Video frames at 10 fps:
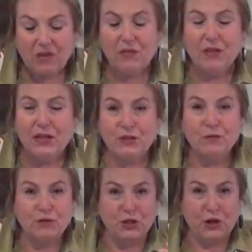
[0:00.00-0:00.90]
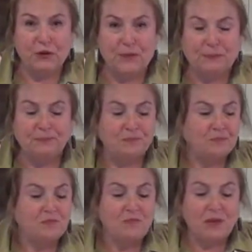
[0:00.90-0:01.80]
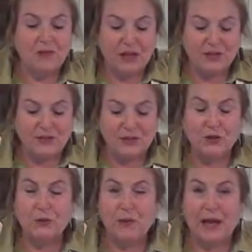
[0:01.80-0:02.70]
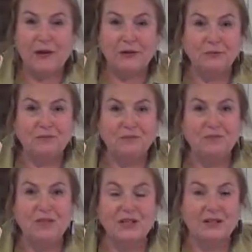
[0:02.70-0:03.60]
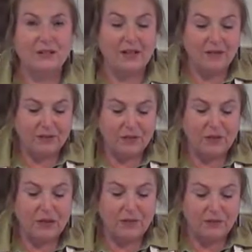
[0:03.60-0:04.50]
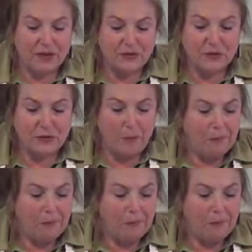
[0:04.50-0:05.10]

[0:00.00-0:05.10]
The hint of sherry that is in your batter is lovely with the pheasant.